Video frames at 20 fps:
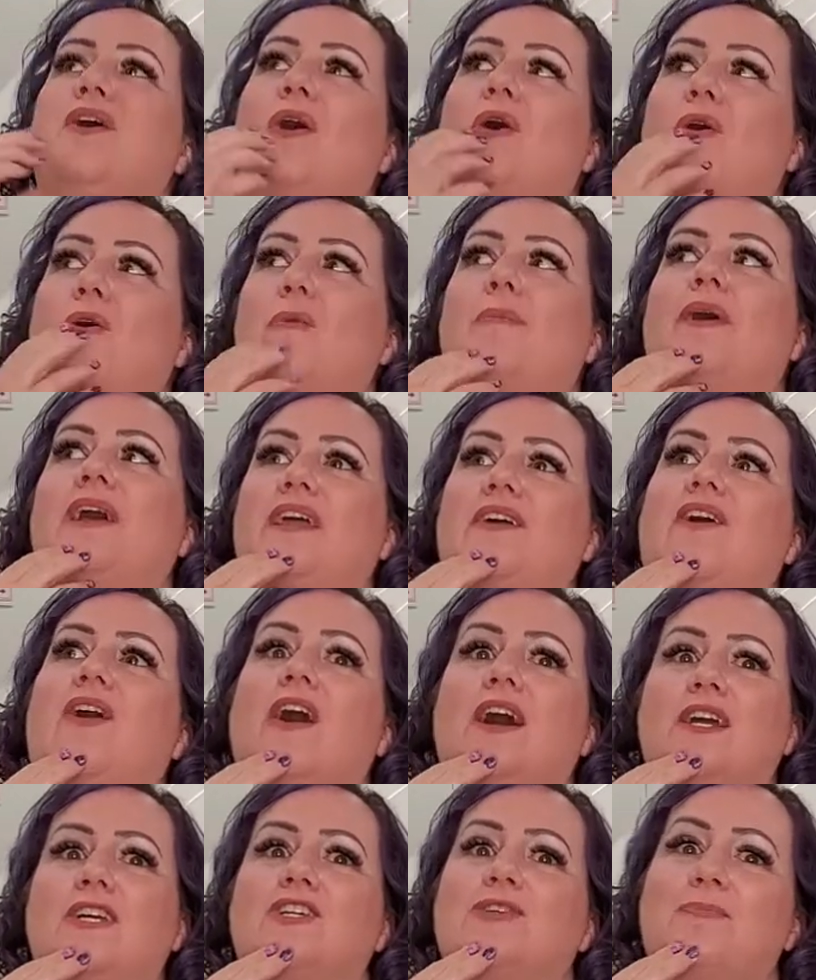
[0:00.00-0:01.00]
oh my
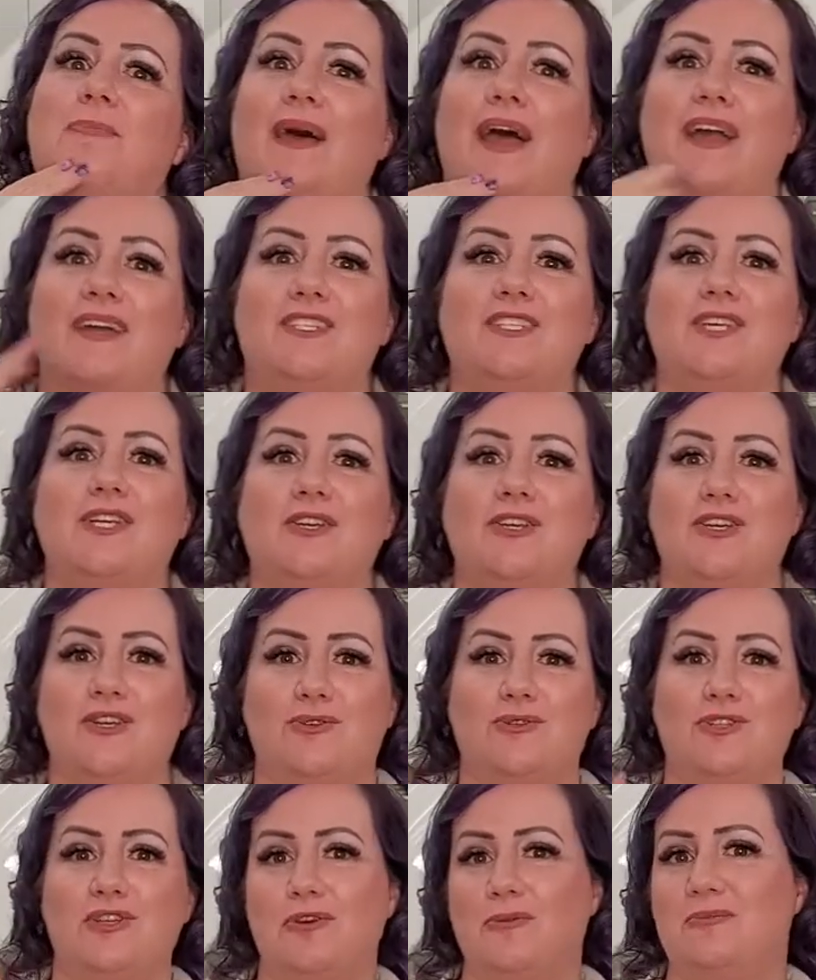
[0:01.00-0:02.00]
gosh, back to
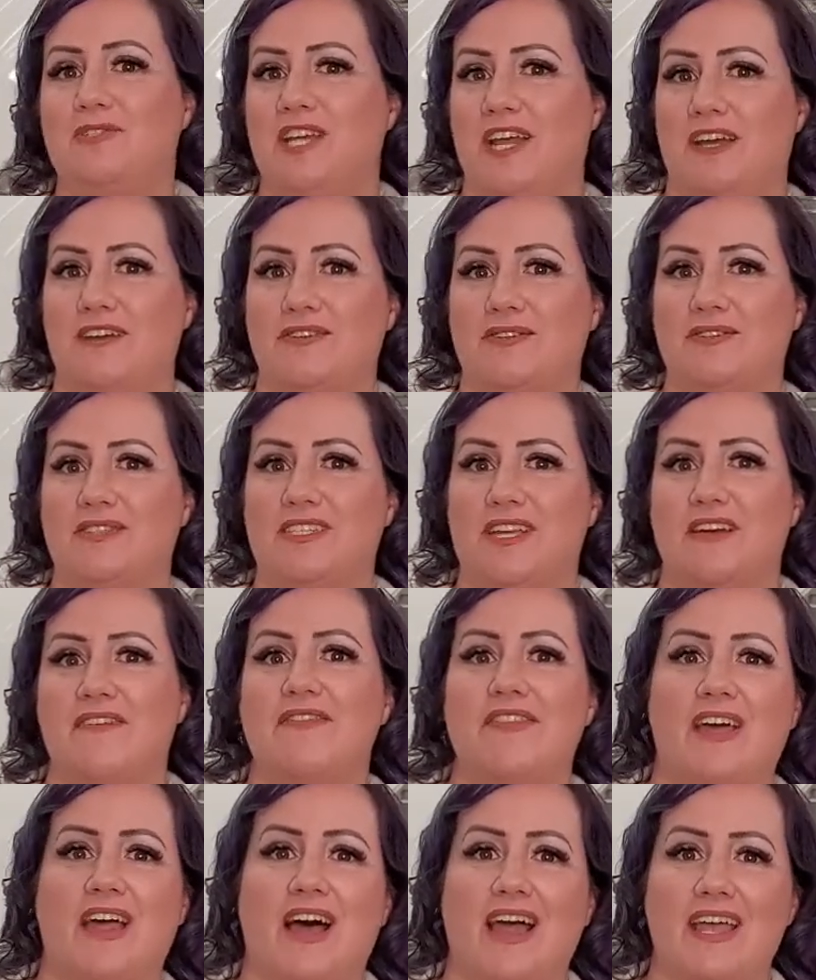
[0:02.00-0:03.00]
YouTube channel
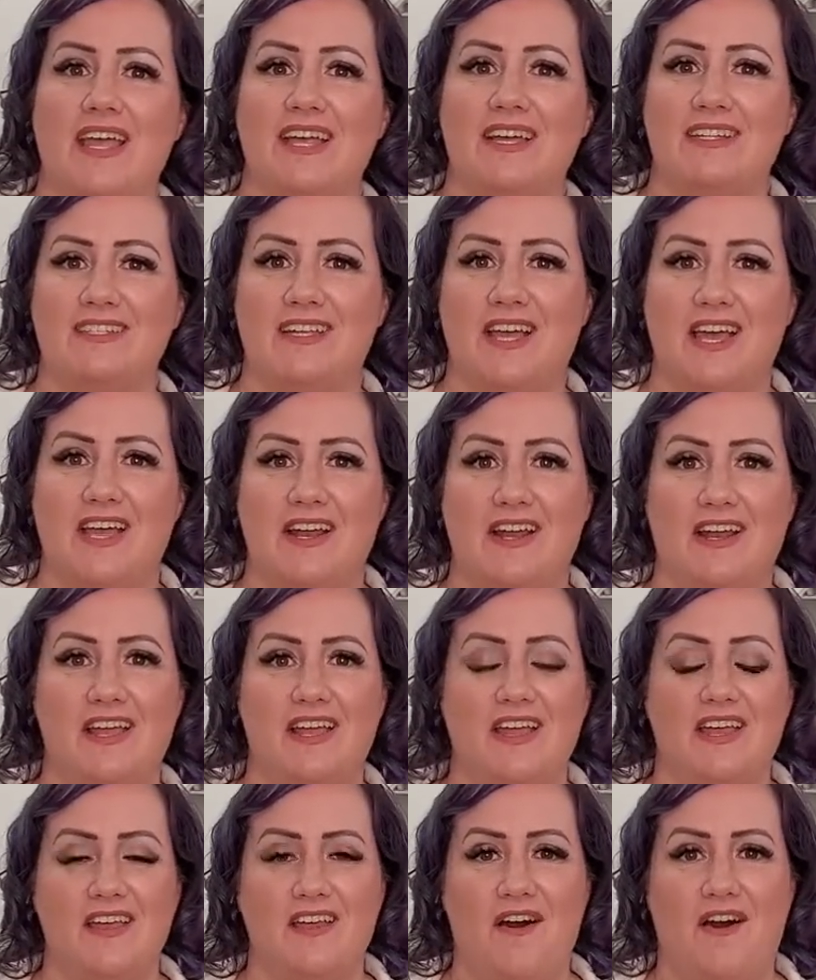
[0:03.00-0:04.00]
stuff that I had done
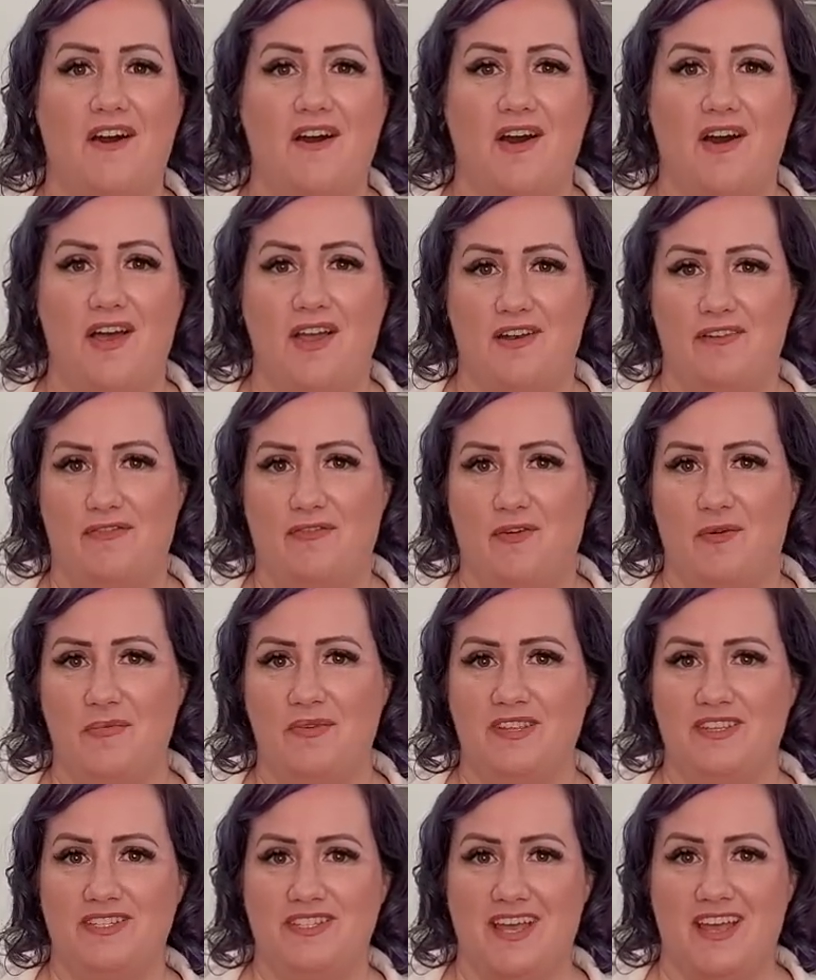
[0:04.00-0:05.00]
on
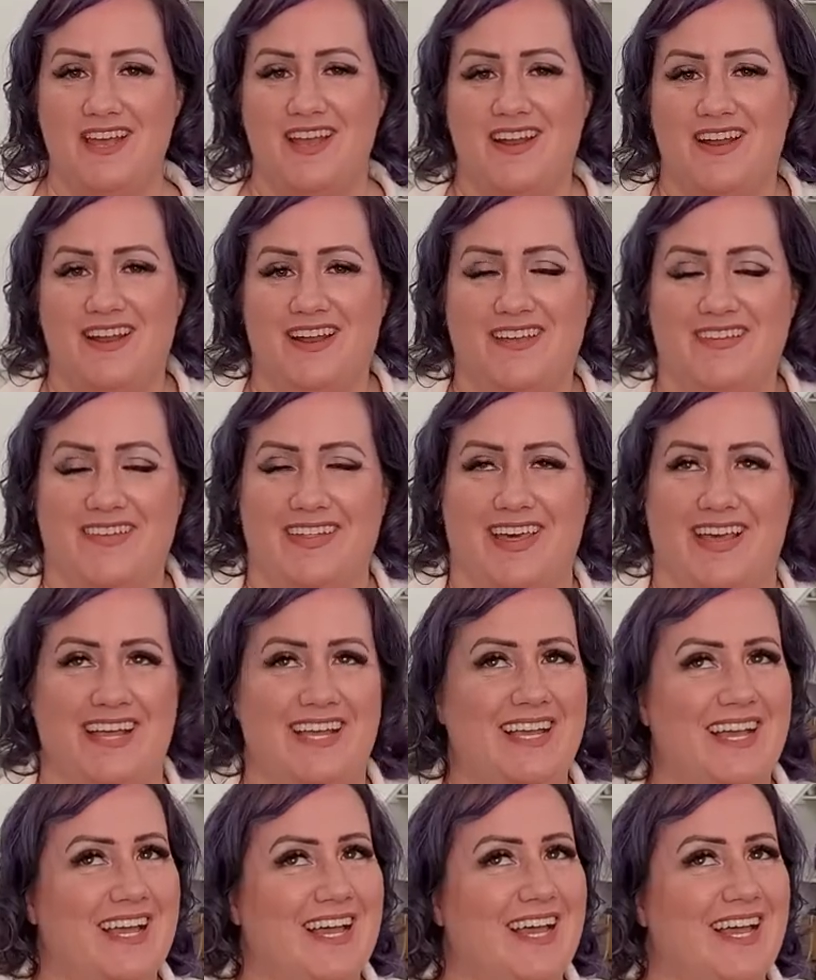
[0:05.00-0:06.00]
Formula Done
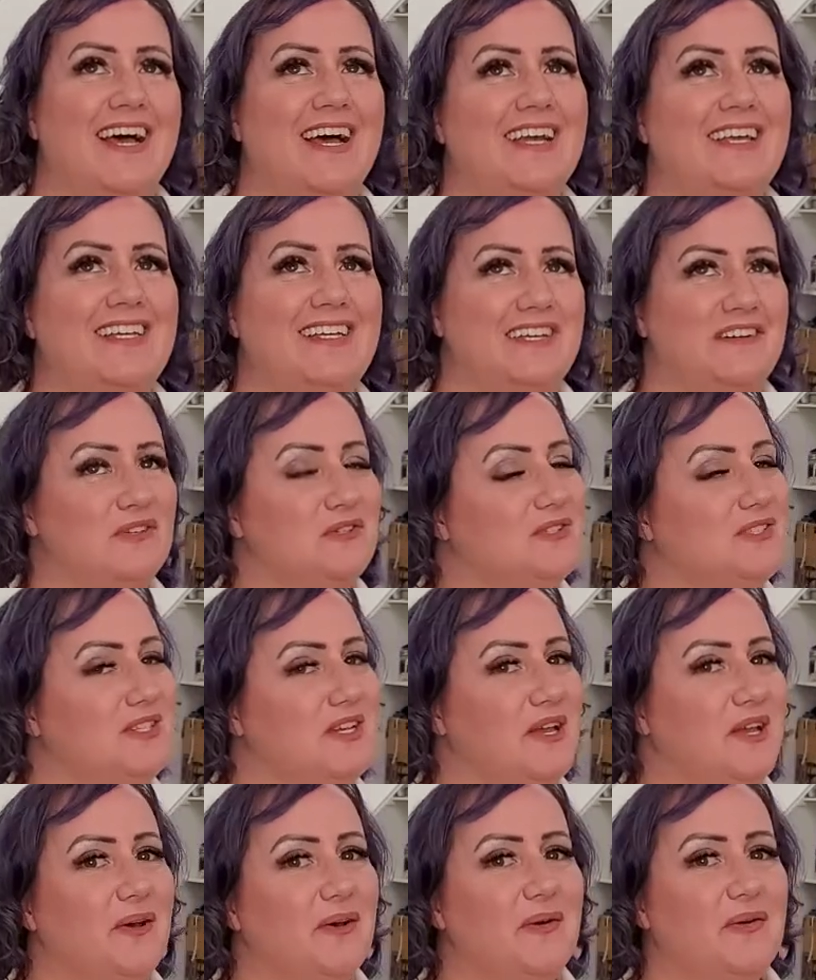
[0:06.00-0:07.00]
like years
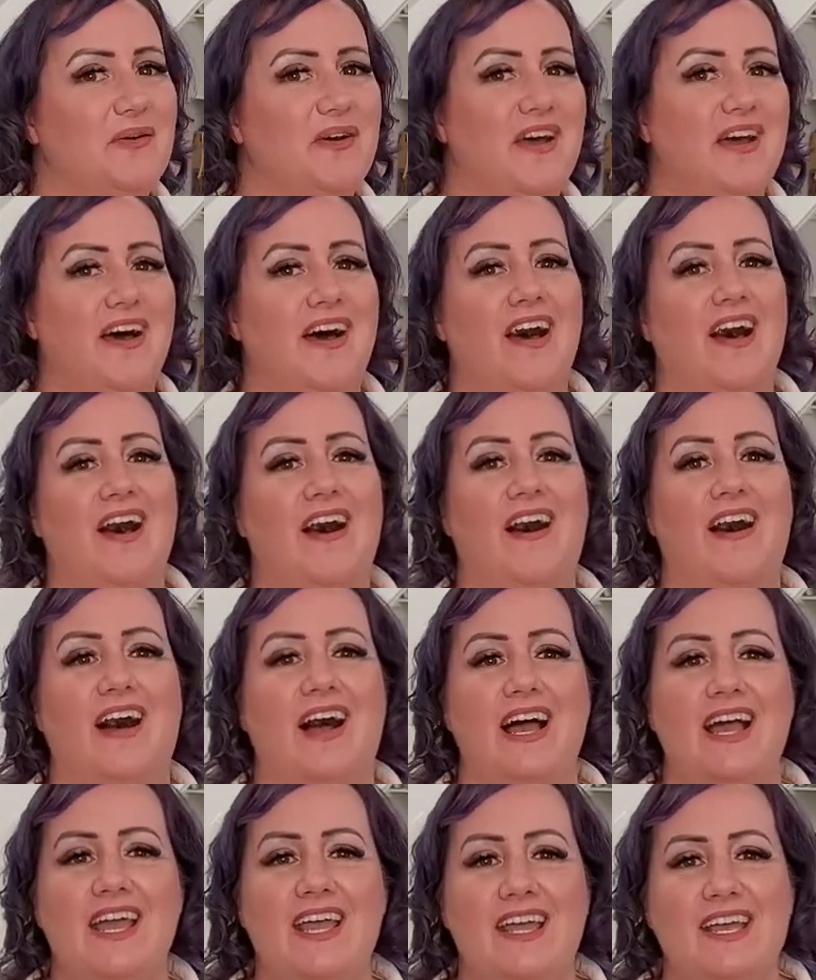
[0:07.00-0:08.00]
ago.
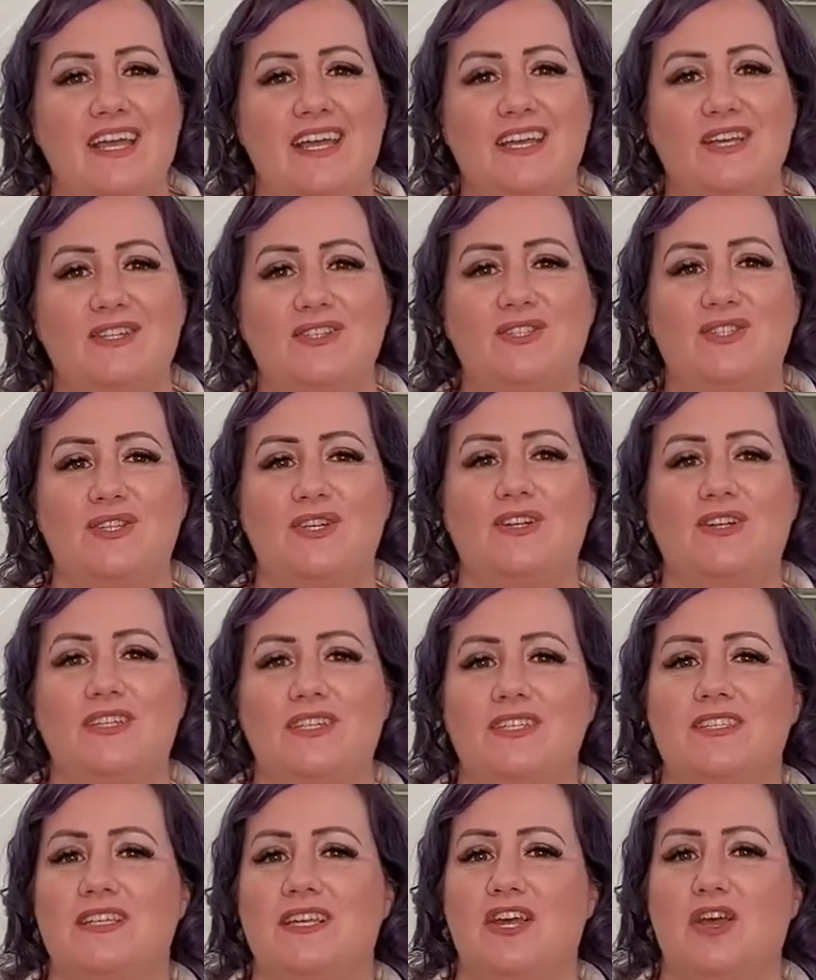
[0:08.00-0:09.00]
I could
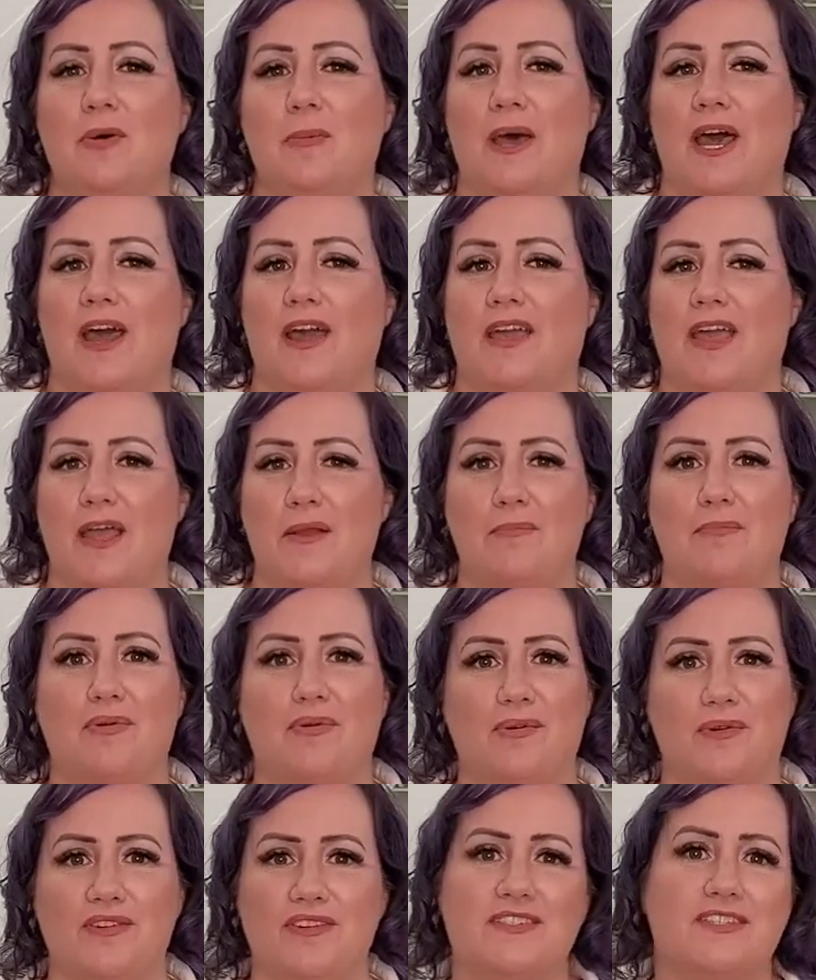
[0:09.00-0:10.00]
seriously go back and
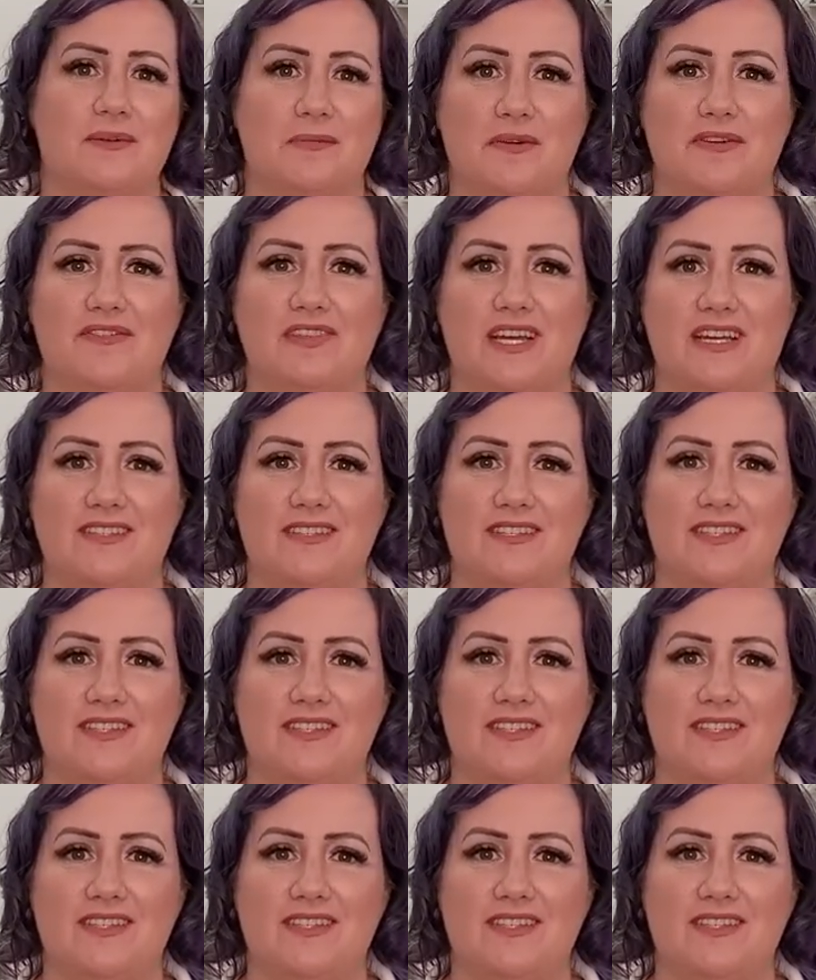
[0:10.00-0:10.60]
pull some of that